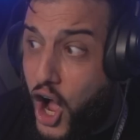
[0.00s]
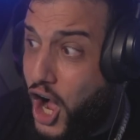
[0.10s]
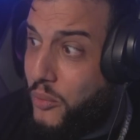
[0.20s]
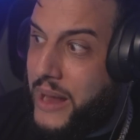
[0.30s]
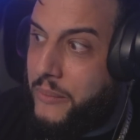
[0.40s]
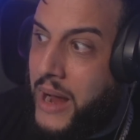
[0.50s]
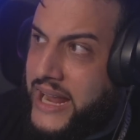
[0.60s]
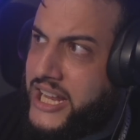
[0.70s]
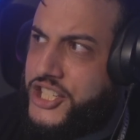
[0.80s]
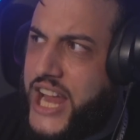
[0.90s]
oh,
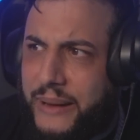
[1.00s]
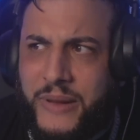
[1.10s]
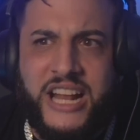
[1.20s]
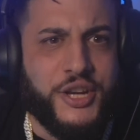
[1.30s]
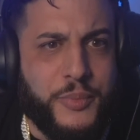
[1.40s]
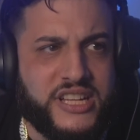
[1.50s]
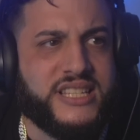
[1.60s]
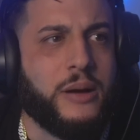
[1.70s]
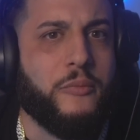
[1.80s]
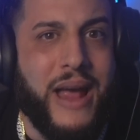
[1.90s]
Mike and Jack, man, that should be a
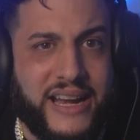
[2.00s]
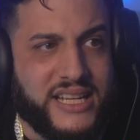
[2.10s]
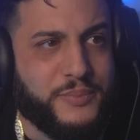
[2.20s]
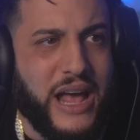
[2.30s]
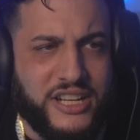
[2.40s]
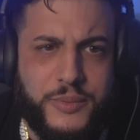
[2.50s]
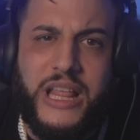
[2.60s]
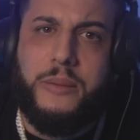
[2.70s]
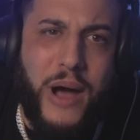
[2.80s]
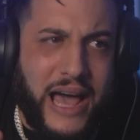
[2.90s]
Summer Madness battle. That should be
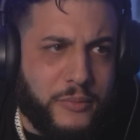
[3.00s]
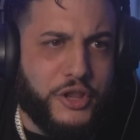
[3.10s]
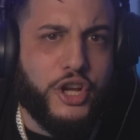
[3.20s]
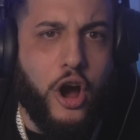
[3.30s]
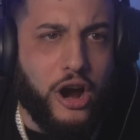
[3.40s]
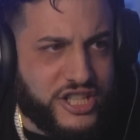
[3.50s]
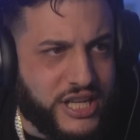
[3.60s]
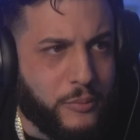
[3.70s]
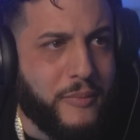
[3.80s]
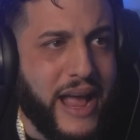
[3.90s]
like bottom of the card
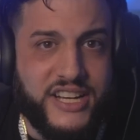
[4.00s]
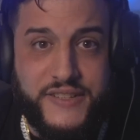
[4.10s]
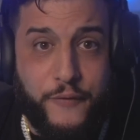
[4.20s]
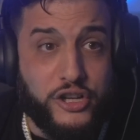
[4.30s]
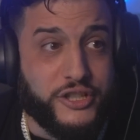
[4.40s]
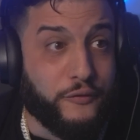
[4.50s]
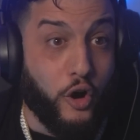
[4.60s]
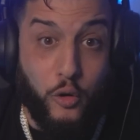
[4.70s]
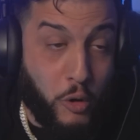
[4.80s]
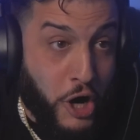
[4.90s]
Summer Madness. First of
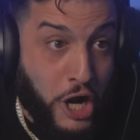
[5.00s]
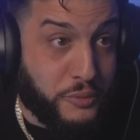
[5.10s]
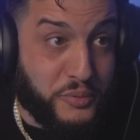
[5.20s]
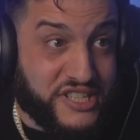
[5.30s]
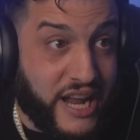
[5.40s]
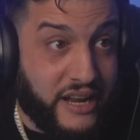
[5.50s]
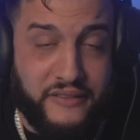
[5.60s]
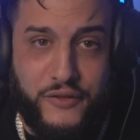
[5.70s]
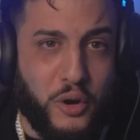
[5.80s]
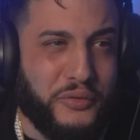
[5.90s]
all, 100%.
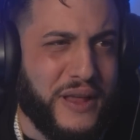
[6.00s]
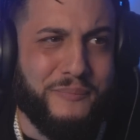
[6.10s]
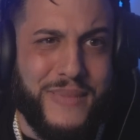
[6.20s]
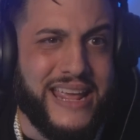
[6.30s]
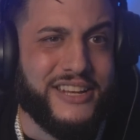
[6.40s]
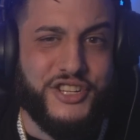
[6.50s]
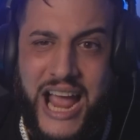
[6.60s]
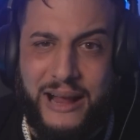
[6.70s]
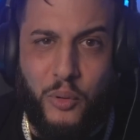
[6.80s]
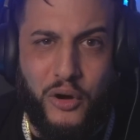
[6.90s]
If you don't think me and
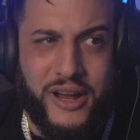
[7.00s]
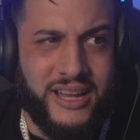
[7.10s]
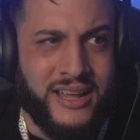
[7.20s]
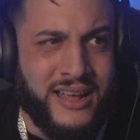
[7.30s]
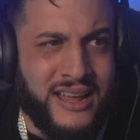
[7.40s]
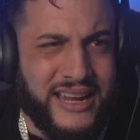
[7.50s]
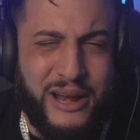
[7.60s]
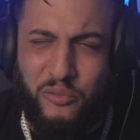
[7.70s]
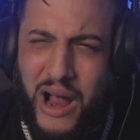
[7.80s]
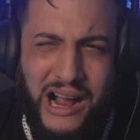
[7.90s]
Jack Boy
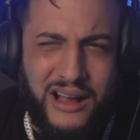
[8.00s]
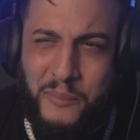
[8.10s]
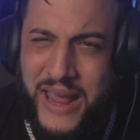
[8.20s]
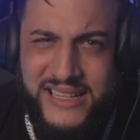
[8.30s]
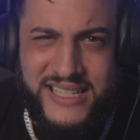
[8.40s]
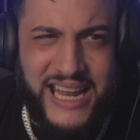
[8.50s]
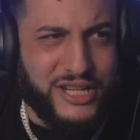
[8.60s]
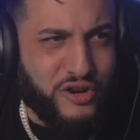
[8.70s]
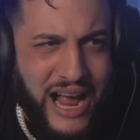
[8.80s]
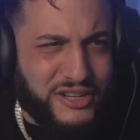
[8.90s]
can rock a main
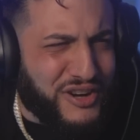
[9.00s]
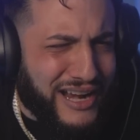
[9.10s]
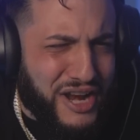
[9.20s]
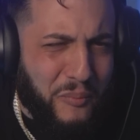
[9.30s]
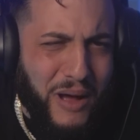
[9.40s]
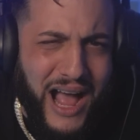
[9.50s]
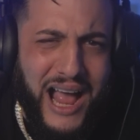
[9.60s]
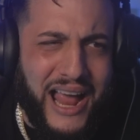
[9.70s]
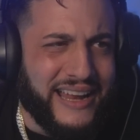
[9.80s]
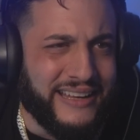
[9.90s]
stage crowd, you're out of your
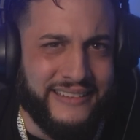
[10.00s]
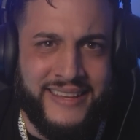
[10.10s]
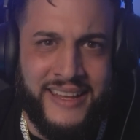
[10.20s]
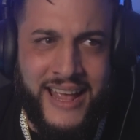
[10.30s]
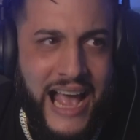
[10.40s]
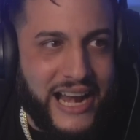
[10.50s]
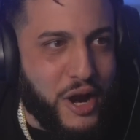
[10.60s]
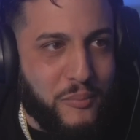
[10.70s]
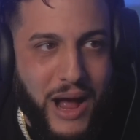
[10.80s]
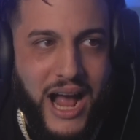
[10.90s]
mind. Out of
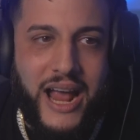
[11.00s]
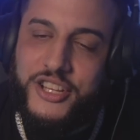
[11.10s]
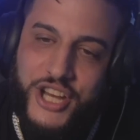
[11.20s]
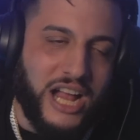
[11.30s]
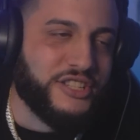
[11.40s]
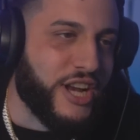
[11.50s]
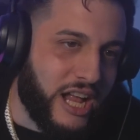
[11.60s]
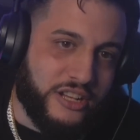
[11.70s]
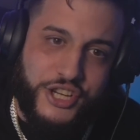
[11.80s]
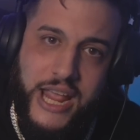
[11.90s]
your mind. John,
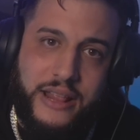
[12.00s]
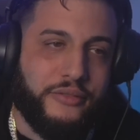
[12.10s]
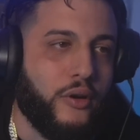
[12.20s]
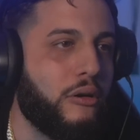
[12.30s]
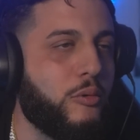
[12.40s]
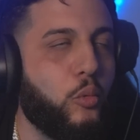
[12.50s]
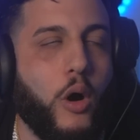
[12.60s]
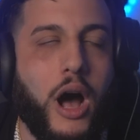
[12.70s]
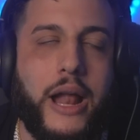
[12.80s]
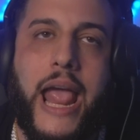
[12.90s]
chain throwing,
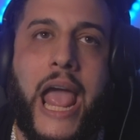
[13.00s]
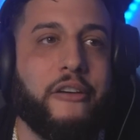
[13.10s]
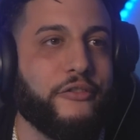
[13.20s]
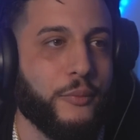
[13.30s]
whatever,